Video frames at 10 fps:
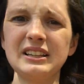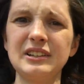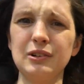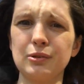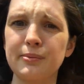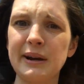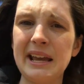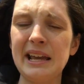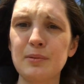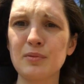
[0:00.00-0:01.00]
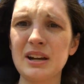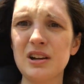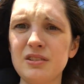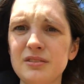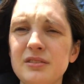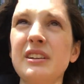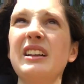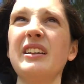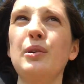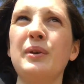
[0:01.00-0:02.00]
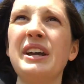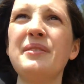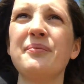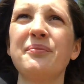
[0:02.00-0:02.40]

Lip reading: a little gray brown and a little white.